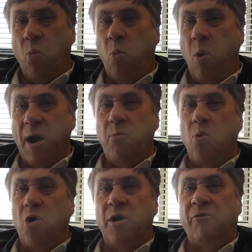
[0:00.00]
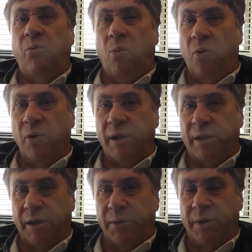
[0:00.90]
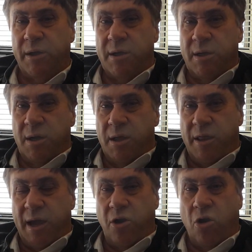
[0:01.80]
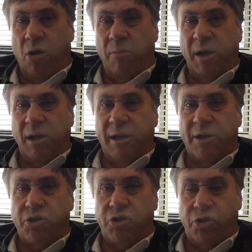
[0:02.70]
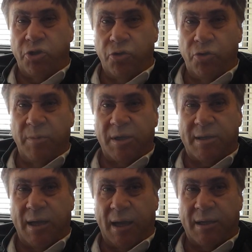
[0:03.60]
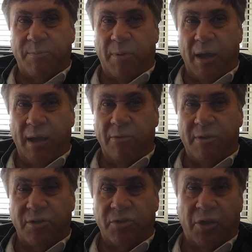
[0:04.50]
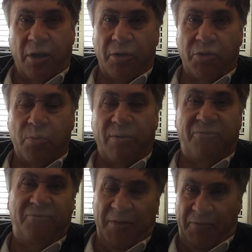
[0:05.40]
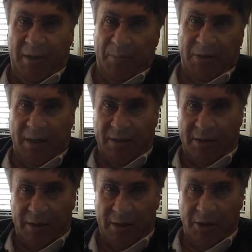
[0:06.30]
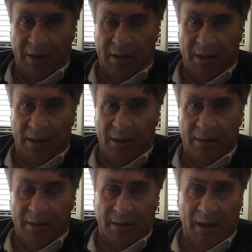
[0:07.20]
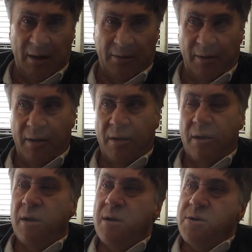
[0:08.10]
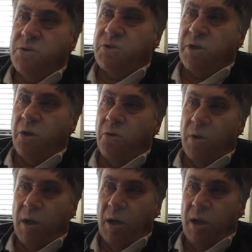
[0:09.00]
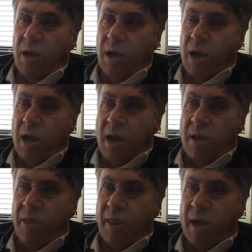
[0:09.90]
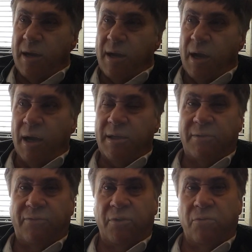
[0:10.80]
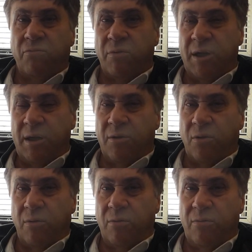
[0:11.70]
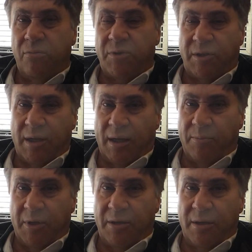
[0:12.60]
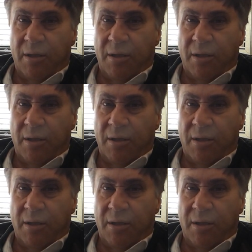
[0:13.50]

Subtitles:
One word of warning, though. They commonly assume a taxpayer is entitled to a 50% CGT discount. So in that case for the Regal statement,